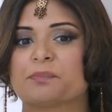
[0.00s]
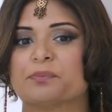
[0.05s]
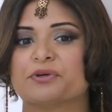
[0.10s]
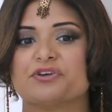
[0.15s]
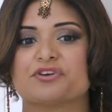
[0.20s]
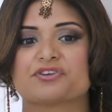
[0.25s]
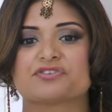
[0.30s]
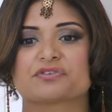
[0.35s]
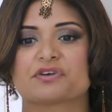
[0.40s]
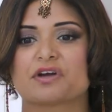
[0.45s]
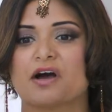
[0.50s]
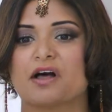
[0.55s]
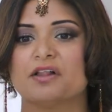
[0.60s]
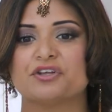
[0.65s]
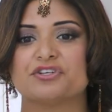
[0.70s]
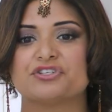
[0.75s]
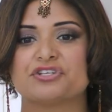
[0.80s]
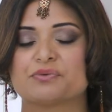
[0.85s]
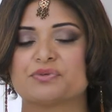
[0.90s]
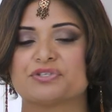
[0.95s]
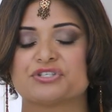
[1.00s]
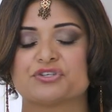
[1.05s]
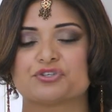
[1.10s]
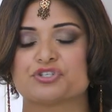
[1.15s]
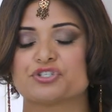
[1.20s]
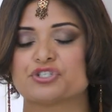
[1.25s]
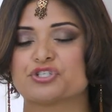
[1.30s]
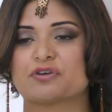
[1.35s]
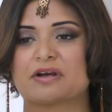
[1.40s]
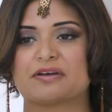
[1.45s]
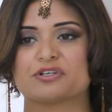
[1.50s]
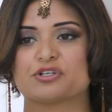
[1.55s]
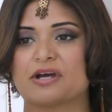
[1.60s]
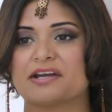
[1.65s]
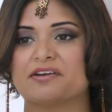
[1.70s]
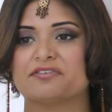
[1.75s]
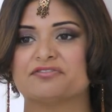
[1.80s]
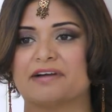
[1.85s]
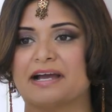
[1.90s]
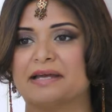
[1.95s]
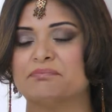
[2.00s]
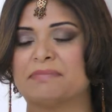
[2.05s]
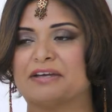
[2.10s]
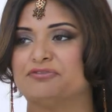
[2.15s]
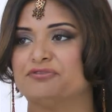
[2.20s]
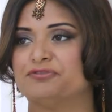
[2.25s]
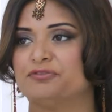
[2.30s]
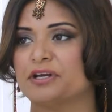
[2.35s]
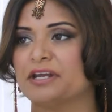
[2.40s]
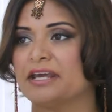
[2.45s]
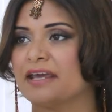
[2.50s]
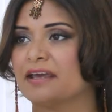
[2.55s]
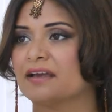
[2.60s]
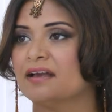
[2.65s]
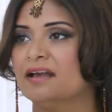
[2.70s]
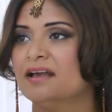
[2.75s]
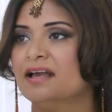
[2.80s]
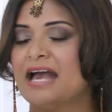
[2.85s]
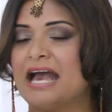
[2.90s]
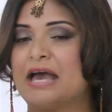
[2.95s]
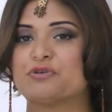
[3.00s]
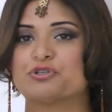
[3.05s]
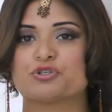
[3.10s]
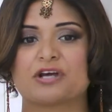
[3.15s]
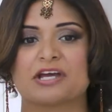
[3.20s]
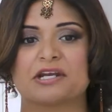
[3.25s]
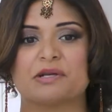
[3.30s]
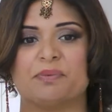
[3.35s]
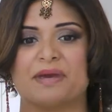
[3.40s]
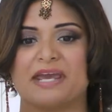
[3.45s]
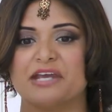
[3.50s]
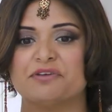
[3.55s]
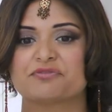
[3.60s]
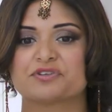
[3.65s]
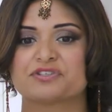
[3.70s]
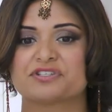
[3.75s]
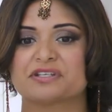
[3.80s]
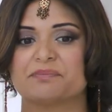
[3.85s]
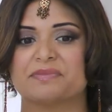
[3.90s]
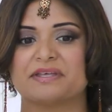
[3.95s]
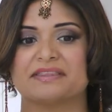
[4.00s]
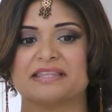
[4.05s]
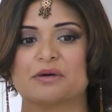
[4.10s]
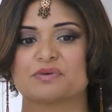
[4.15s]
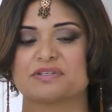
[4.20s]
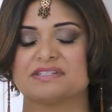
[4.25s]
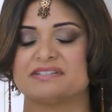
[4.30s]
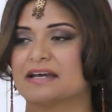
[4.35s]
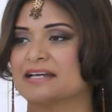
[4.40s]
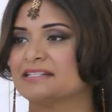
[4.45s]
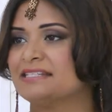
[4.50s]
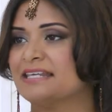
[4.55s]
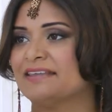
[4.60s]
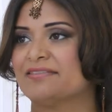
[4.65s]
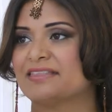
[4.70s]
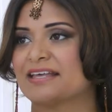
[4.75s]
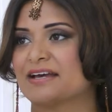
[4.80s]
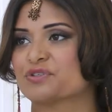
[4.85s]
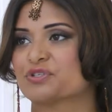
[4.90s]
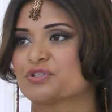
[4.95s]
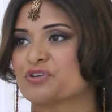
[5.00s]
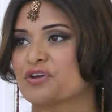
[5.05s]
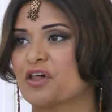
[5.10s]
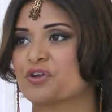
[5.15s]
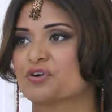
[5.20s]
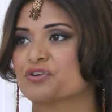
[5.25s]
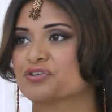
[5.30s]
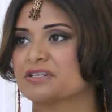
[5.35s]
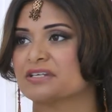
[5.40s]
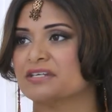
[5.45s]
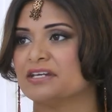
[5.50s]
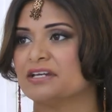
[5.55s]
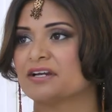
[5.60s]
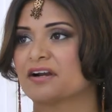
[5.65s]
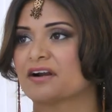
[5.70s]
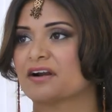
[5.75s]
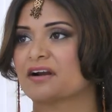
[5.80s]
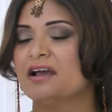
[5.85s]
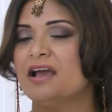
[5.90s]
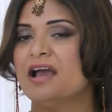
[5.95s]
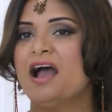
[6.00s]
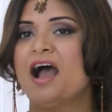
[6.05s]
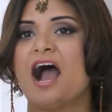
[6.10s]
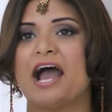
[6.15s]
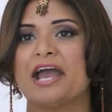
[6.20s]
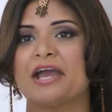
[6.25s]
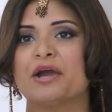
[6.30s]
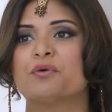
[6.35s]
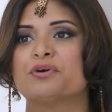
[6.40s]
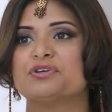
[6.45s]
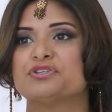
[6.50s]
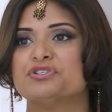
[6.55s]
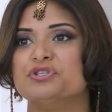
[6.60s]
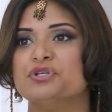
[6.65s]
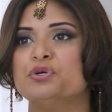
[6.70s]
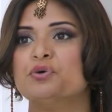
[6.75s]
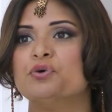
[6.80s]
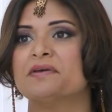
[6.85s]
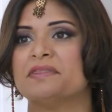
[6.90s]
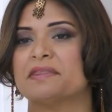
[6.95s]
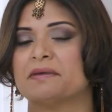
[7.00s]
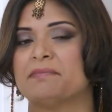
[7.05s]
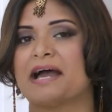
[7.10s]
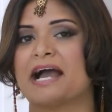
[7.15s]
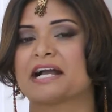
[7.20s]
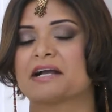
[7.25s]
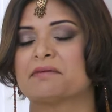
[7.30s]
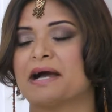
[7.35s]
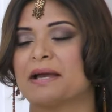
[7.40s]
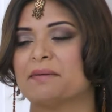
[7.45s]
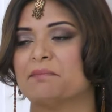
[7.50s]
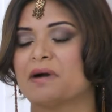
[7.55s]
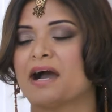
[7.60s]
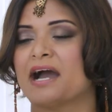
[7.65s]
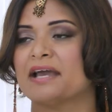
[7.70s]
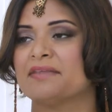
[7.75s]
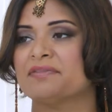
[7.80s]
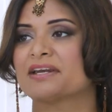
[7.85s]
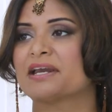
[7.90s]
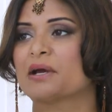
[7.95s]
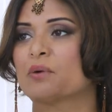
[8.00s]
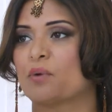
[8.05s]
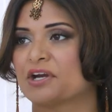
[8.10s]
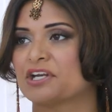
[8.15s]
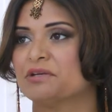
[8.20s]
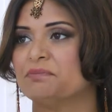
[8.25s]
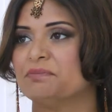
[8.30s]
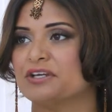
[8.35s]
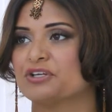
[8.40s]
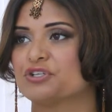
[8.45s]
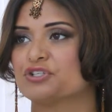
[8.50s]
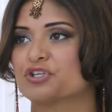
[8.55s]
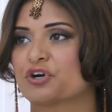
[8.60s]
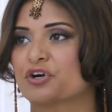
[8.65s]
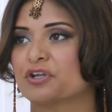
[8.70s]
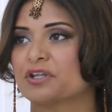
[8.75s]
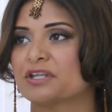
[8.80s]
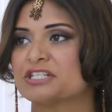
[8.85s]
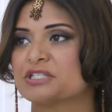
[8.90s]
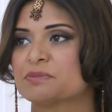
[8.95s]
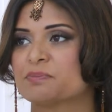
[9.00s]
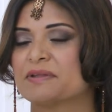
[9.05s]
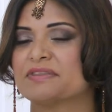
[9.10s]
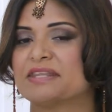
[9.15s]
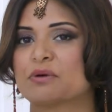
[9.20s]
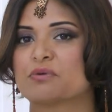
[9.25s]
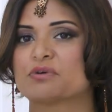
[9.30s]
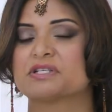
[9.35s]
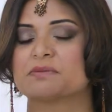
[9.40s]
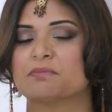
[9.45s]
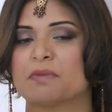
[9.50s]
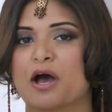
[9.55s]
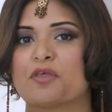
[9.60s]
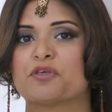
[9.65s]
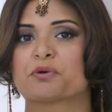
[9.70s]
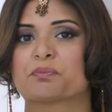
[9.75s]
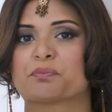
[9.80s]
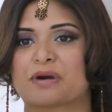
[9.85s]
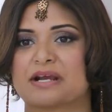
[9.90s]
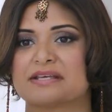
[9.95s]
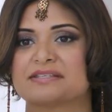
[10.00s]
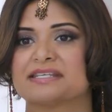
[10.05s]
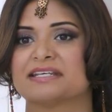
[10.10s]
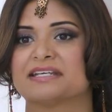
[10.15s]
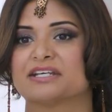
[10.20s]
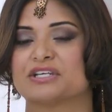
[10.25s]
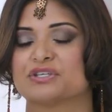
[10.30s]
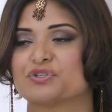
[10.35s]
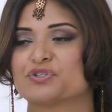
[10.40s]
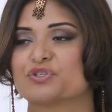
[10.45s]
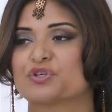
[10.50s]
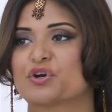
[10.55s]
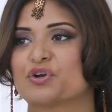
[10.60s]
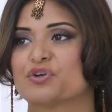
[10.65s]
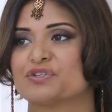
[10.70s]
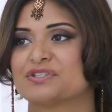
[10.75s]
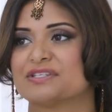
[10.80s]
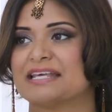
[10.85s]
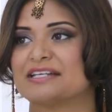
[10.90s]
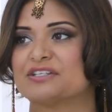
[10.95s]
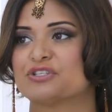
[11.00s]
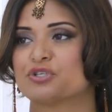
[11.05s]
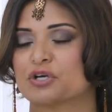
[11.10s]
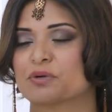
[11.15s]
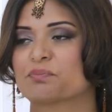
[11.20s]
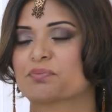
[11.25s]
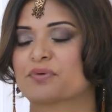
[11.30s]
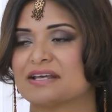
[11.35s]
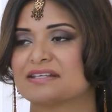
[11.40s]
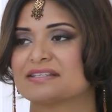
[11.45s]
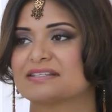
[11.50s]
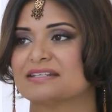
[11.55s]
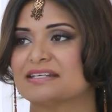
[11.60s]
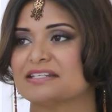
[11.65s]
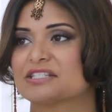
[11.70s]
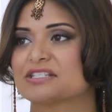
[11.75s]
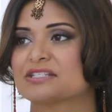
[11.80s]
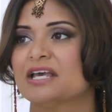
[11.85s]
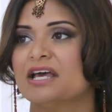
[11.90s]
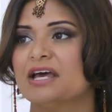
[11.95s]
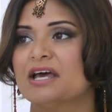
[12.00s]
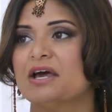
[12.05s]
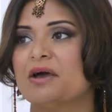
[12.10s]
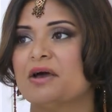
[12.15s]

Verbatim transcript: couple years of college, I was still just trying to find my footing. I was trying to pay for something that was $19,000 a year. I always knew in the back of my mind that I wanted to be a journalist, but there were some other pressing concerns that took precedence